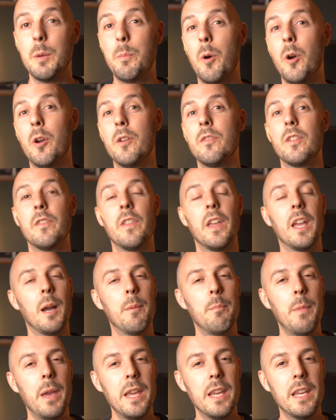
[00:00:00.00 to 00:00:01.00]
point that they are
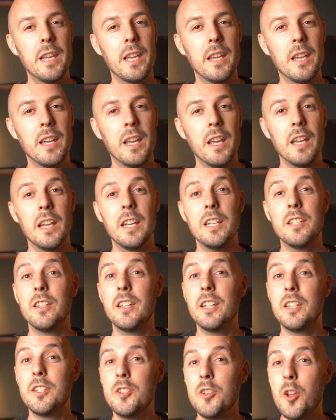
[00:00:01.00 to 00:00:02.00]
making is
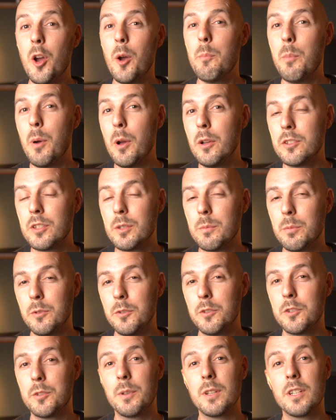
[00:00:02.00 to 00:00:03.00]
that it's not
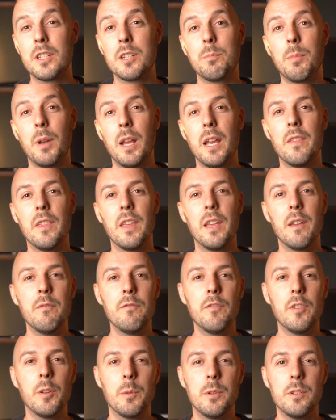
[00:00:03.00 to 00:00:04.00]
possible to explain the
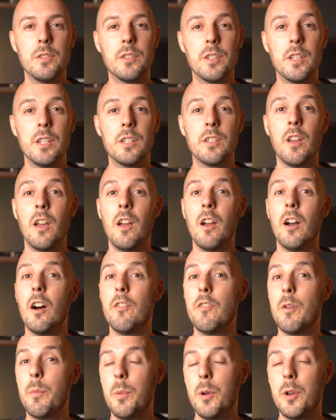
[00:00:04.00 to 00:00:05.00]
influences
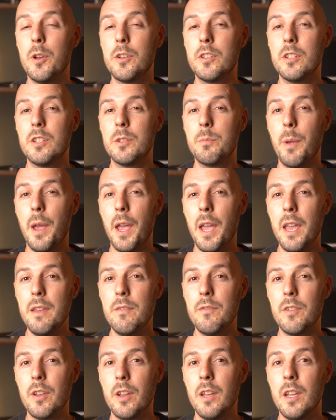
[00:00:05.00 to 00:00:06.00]
of a person's
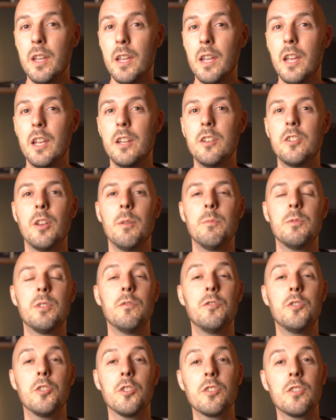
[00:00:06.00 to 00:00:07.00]
behaviour in terms
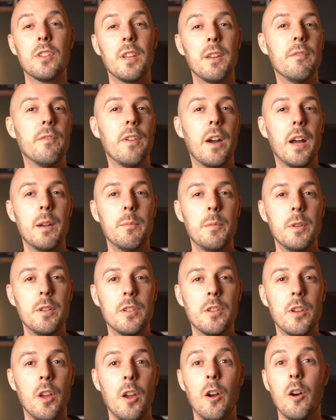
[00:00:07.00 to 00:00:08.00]
of just the
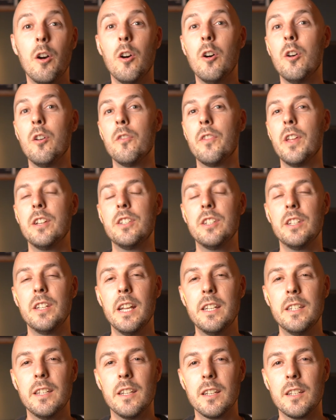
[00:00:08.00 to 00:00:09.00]
environment or their
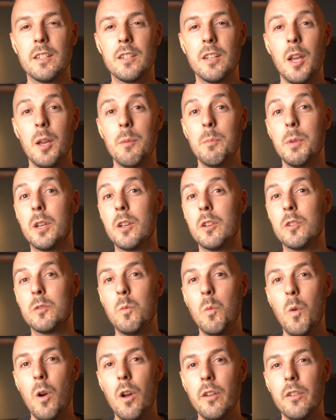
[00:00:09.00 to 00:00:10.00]
genetics, because
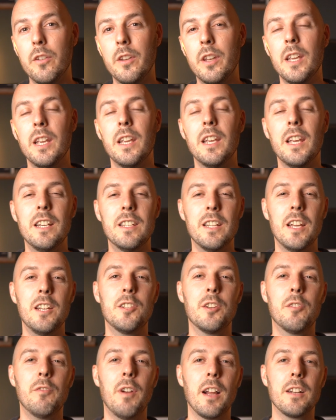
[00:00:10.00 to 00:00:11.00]
one is
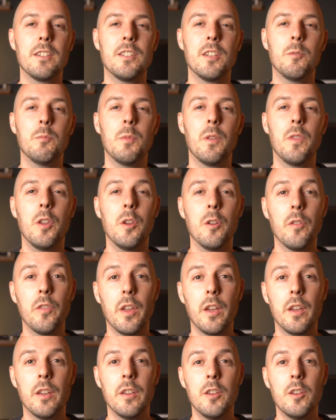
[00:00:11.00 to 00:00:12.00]
interacting with the
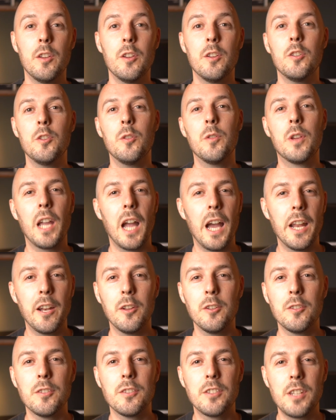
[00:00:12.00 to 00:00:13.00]
other. You
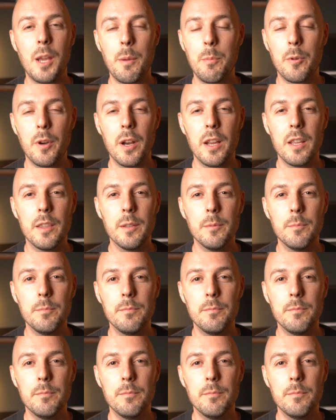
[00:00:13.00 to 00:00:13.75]
cannot separate them.